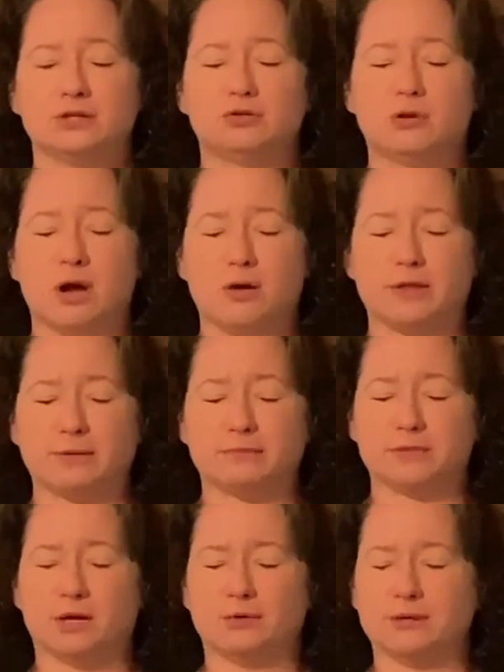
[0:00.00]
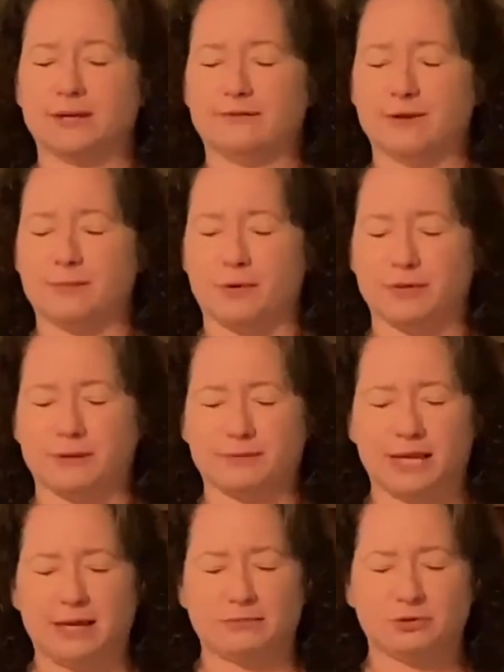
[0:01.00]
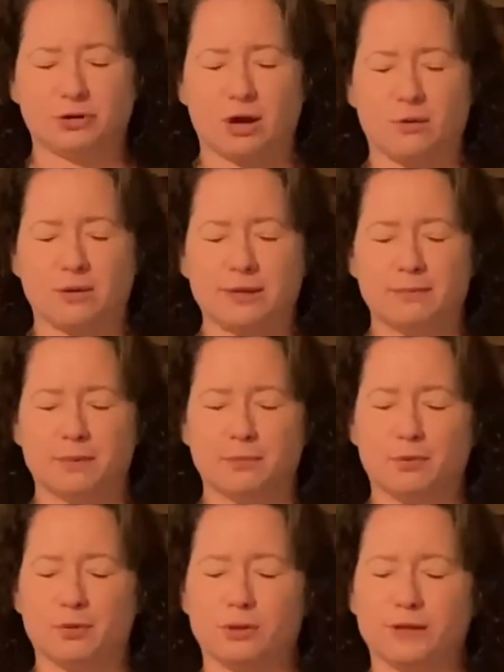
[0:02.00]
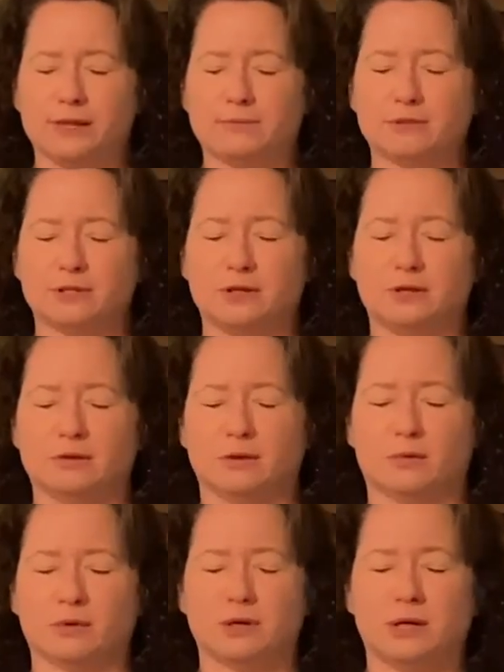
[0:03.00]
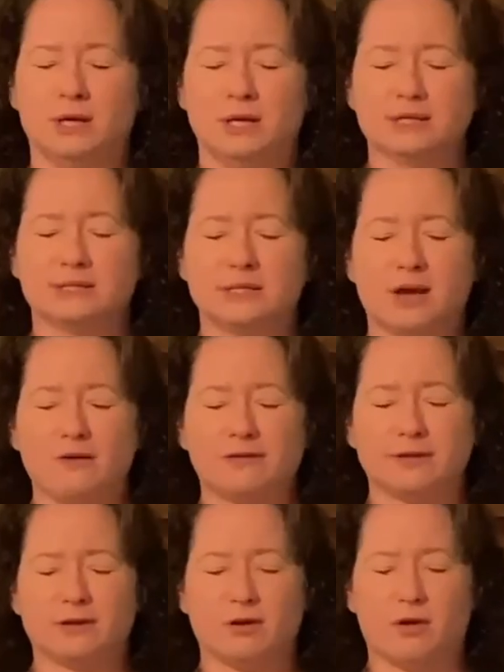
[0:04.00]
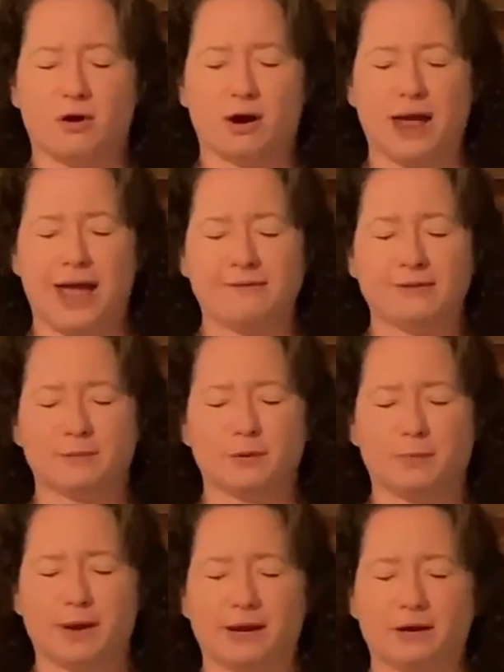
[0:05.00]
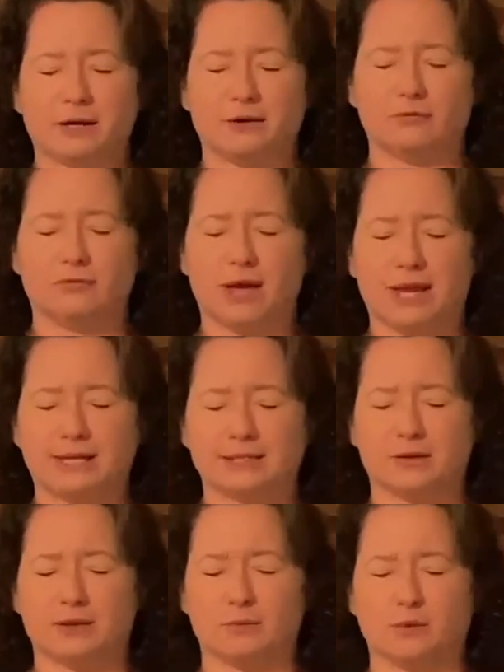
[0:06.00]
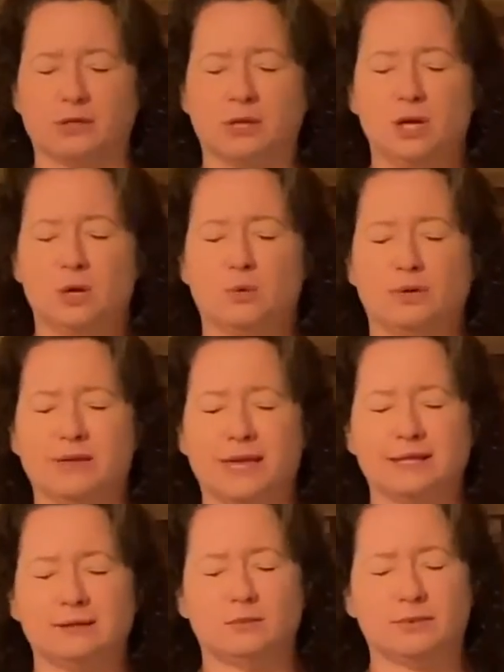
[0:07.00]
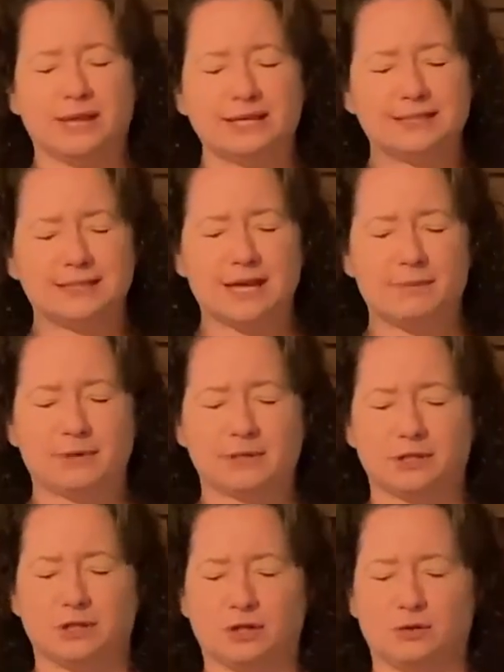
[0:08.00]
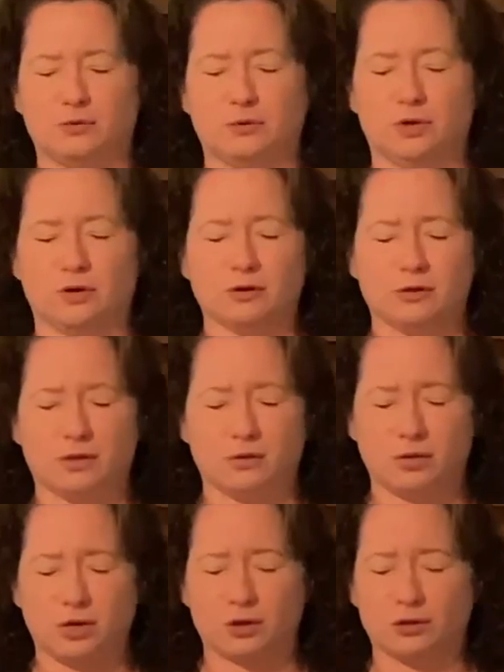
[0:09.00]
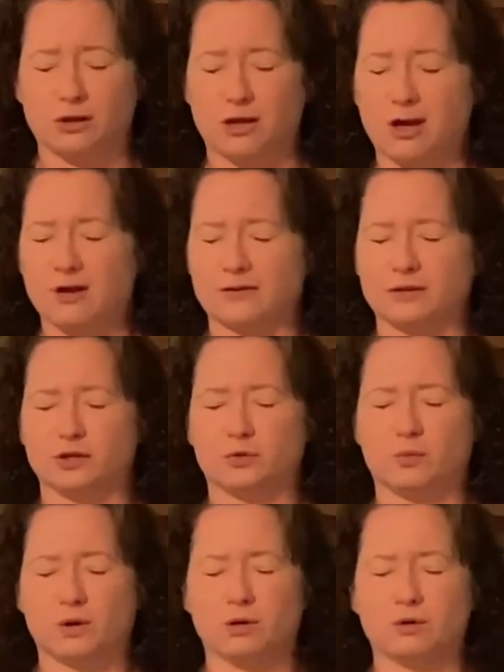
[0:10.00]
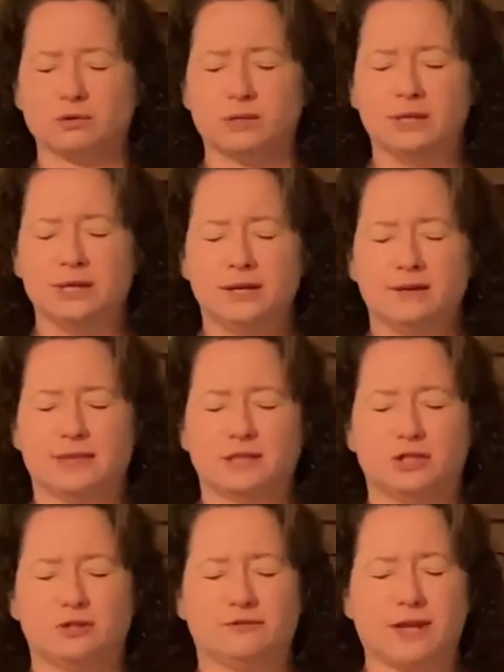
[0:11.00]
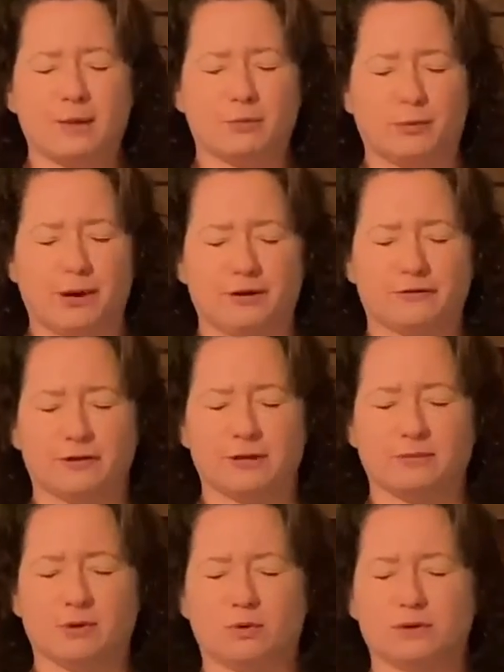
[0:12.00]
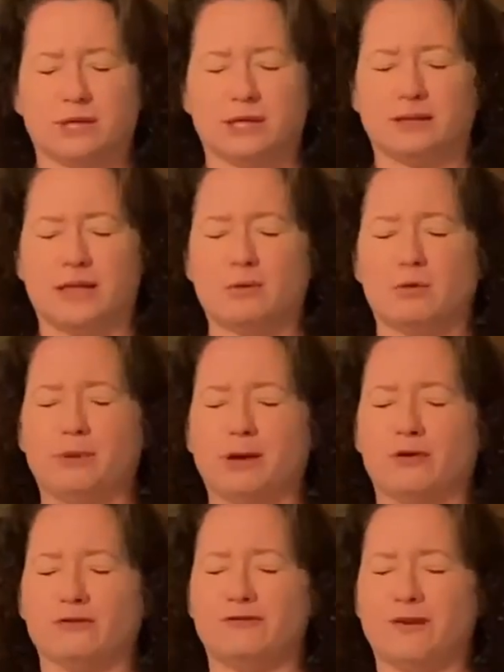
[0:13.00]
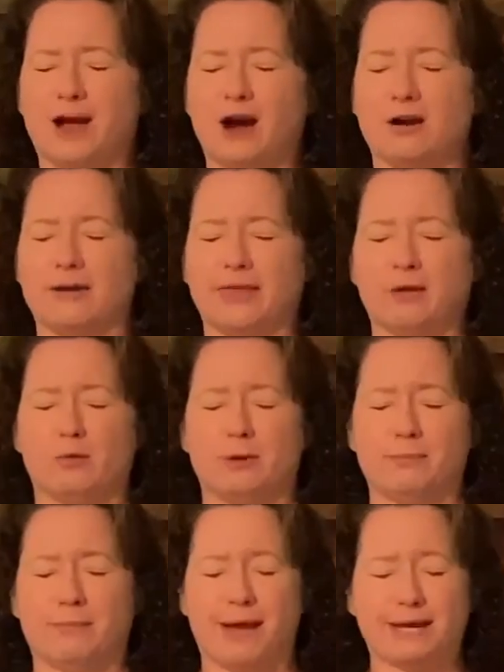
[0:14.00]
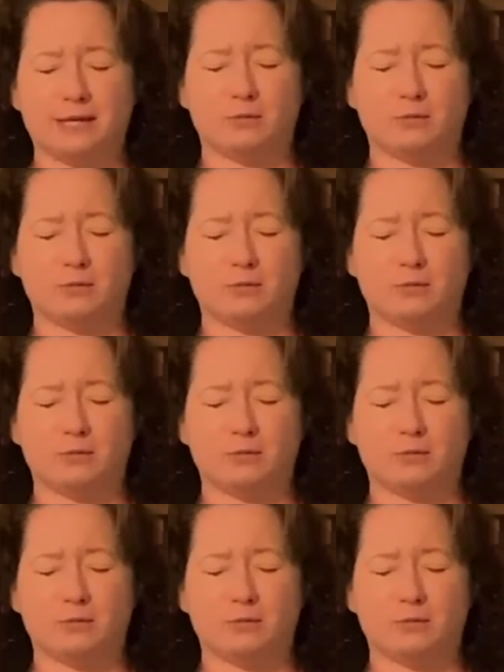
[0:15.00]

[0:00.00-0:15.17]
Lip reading: draw them. Don't give up on them. Keep drawing them and pulling them to you, Lord. Soften their heart. Have them prepared and ready so that when they step into you, your love and your world that you've got prepared for them, Lord, that they will be on fire and they will be mighty